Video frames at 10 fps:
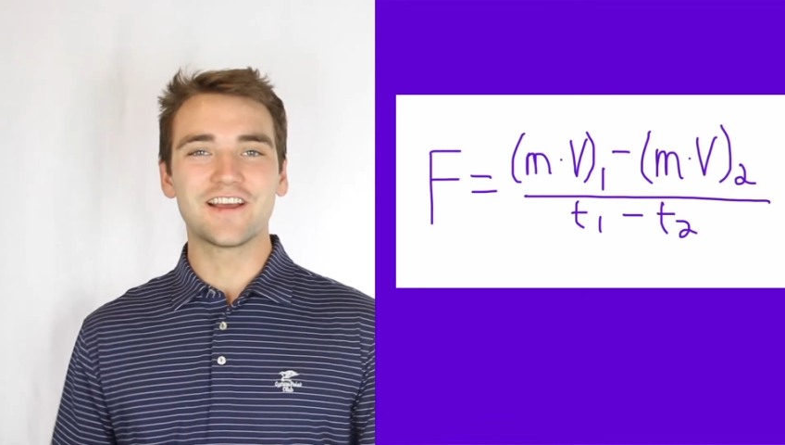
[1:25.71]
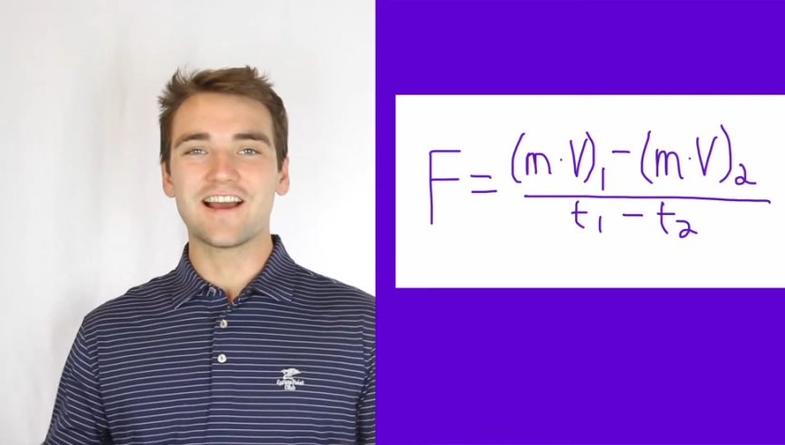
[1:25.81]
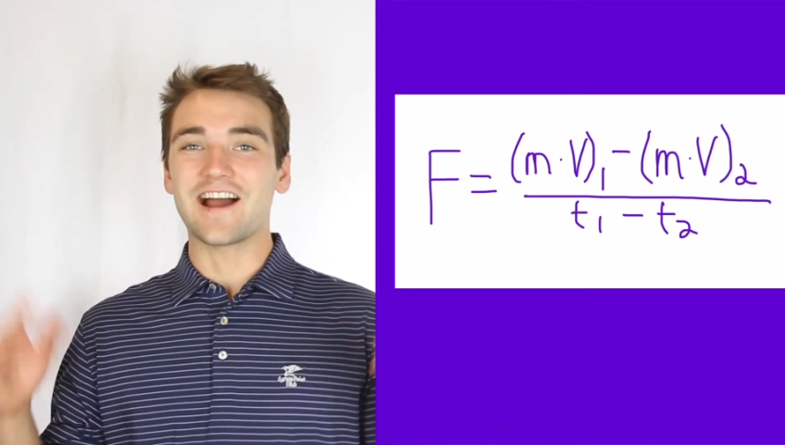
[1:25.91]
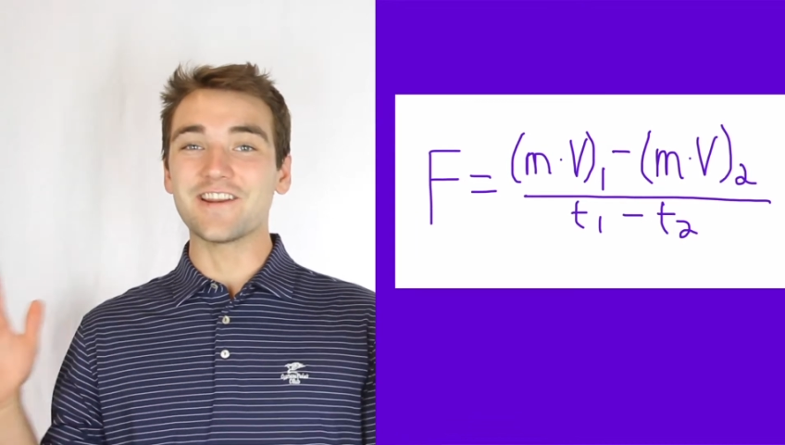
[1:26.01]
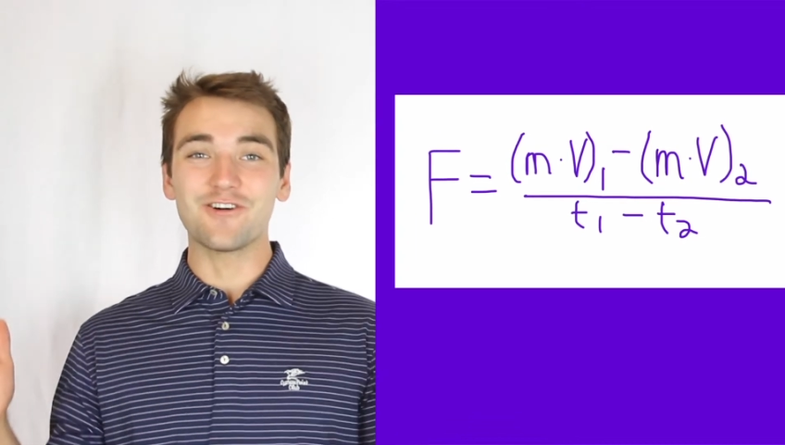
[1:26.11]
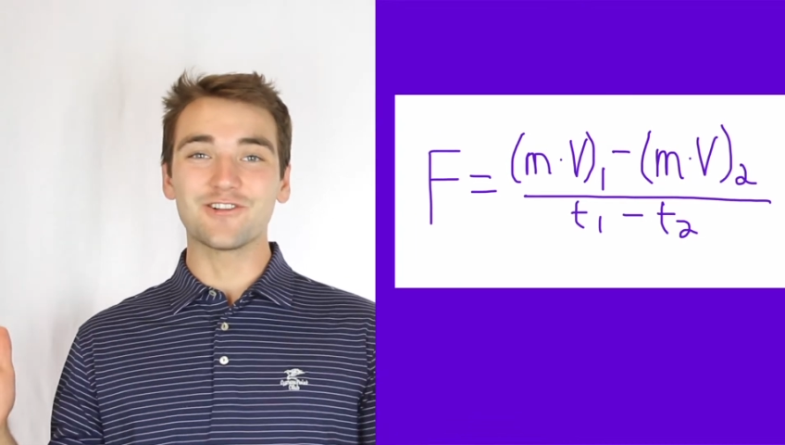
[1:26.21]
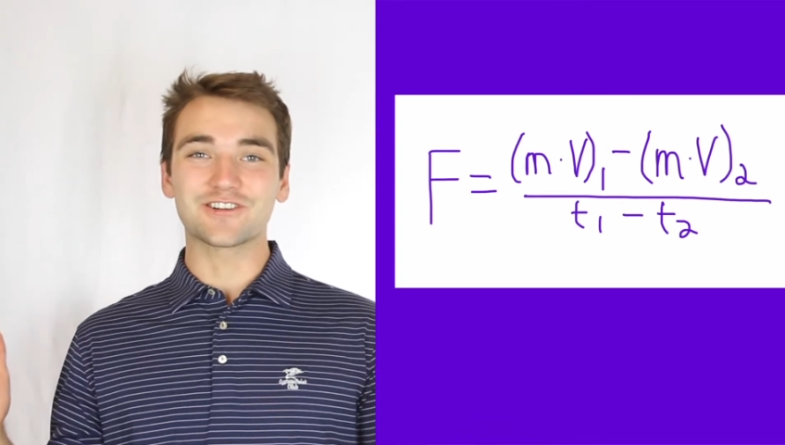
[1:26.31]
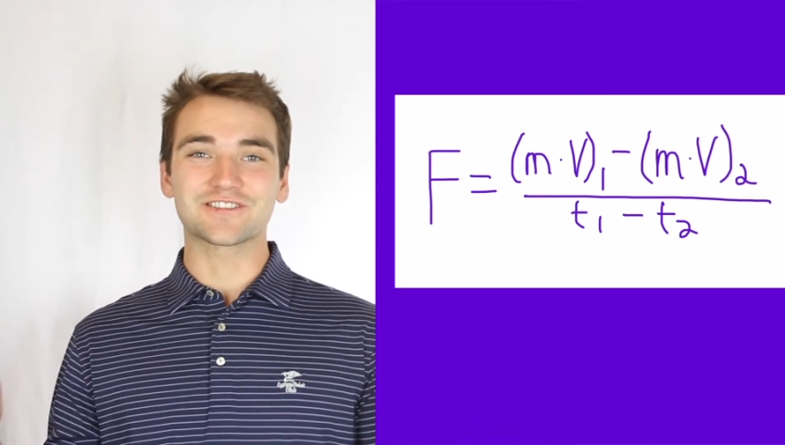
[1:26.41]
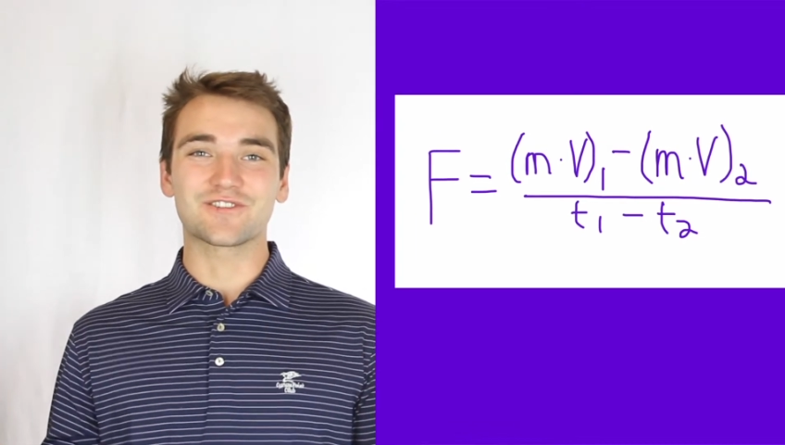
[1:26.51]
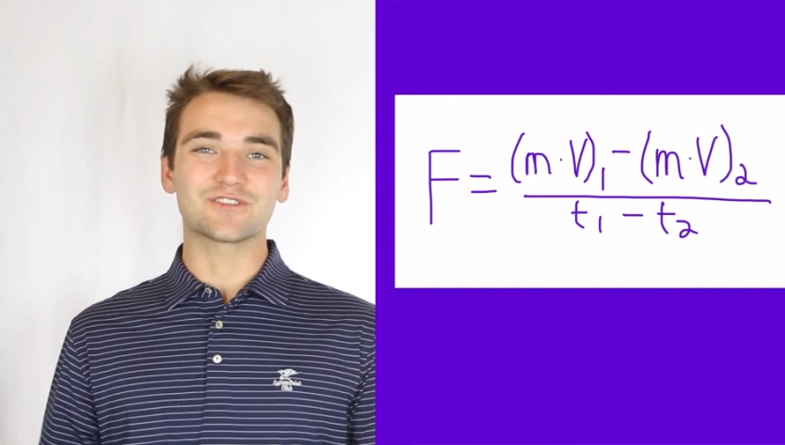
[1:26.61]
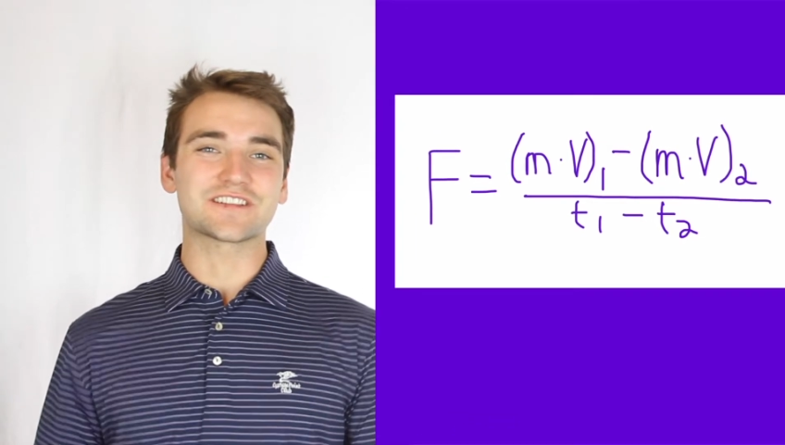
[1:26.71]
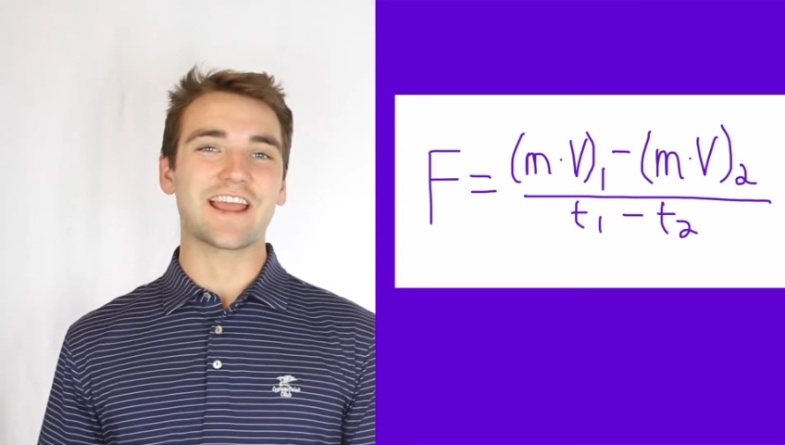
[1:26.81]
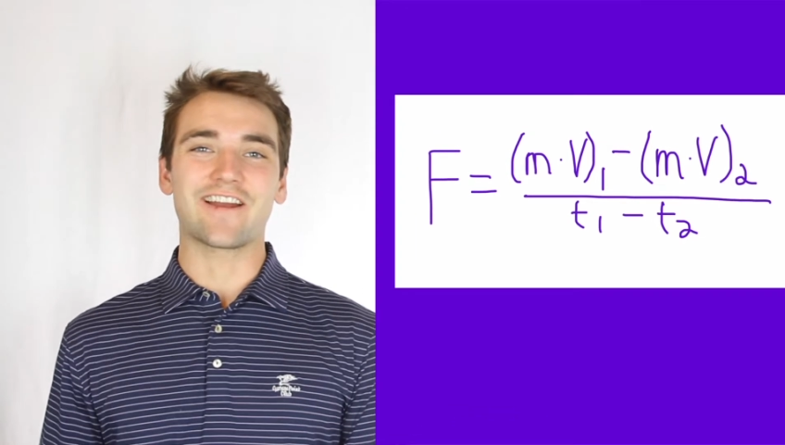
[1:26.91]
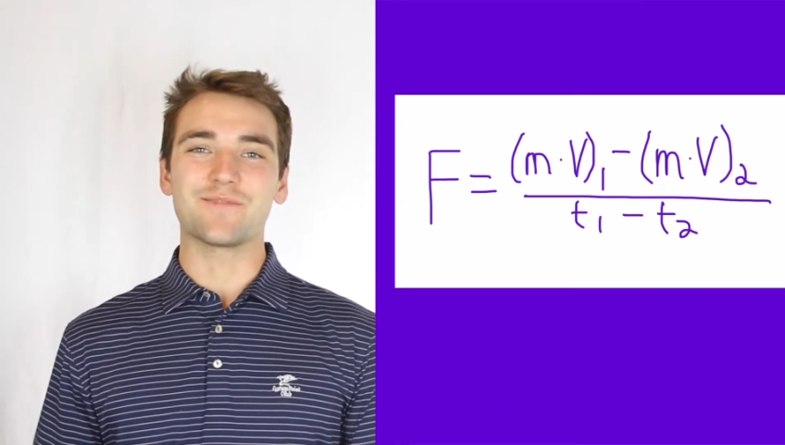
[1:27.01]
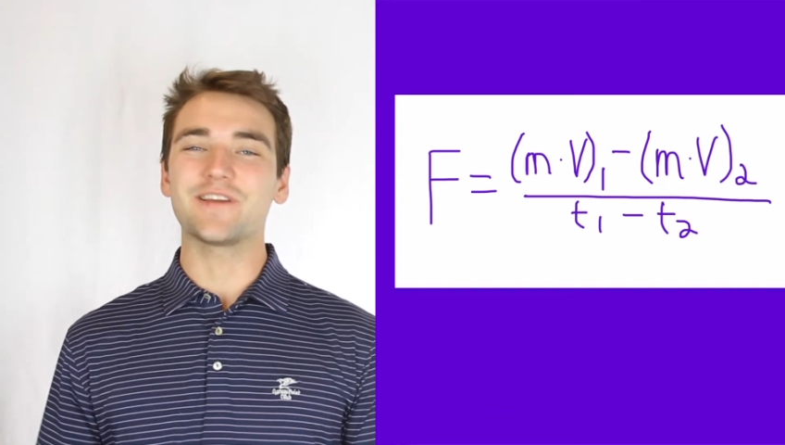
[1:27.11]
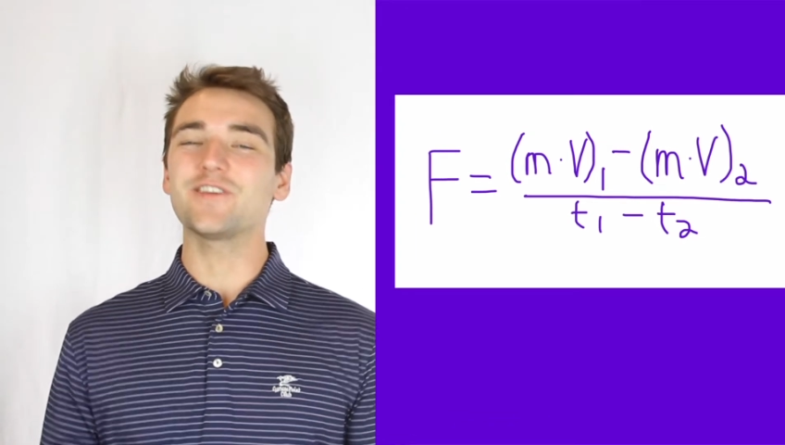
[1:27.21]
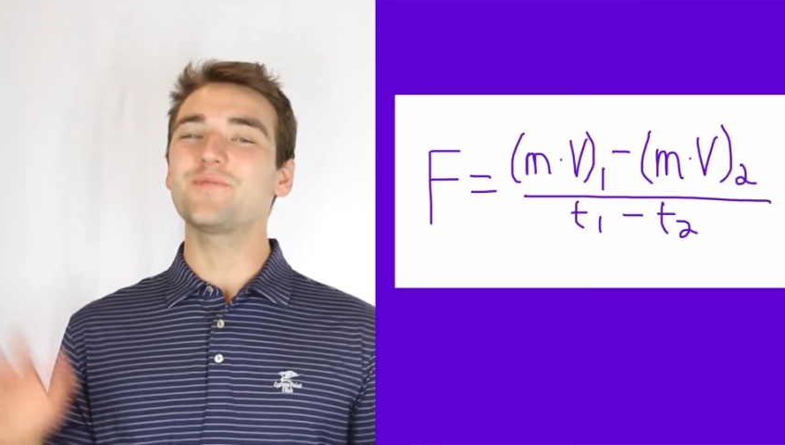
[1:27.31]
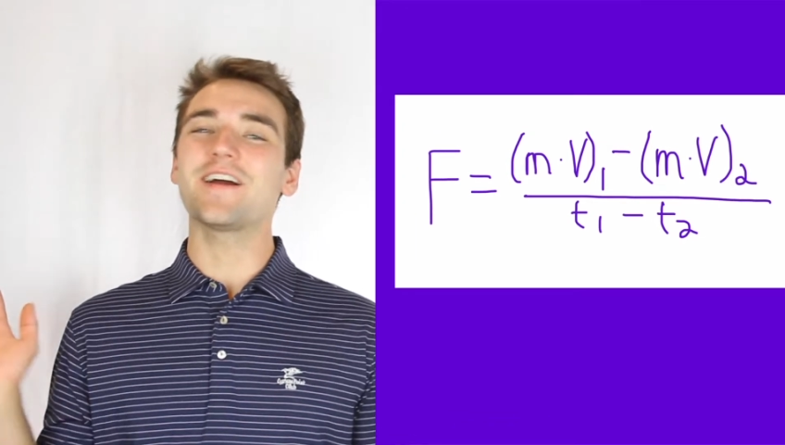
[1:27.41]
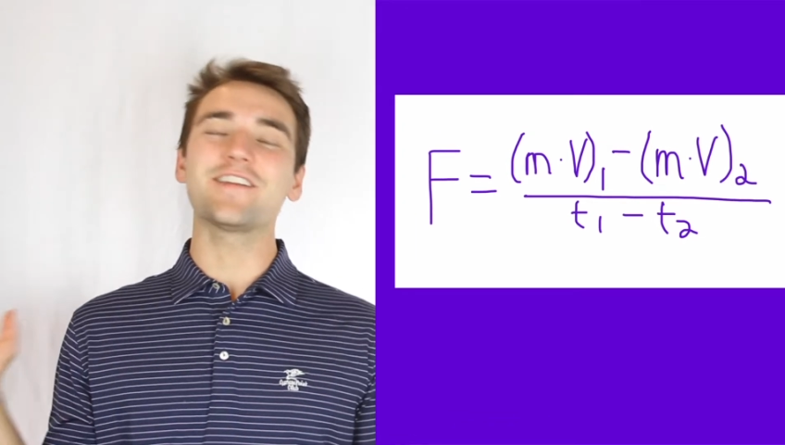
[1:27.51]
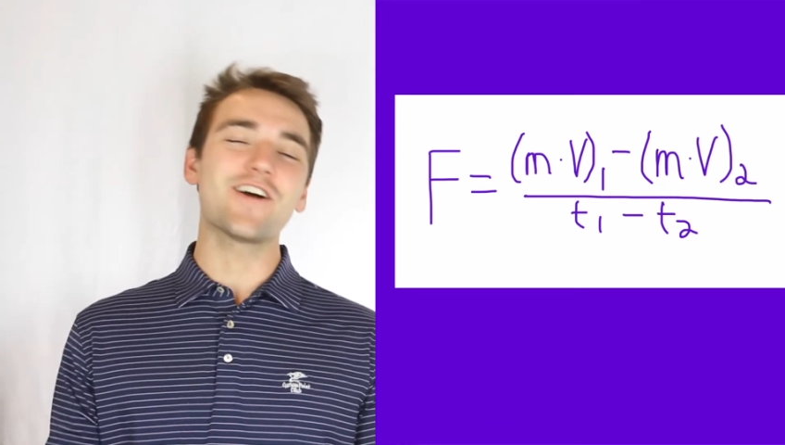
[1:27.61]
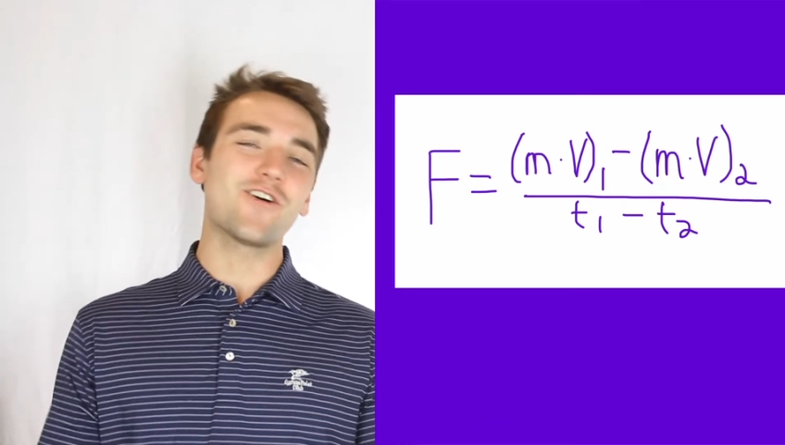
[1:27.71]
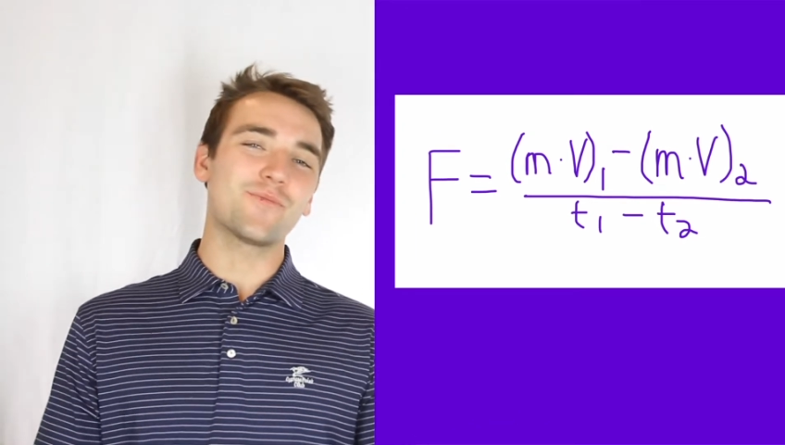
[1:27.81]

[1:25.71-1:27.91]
I know it looks a little scary, but you by no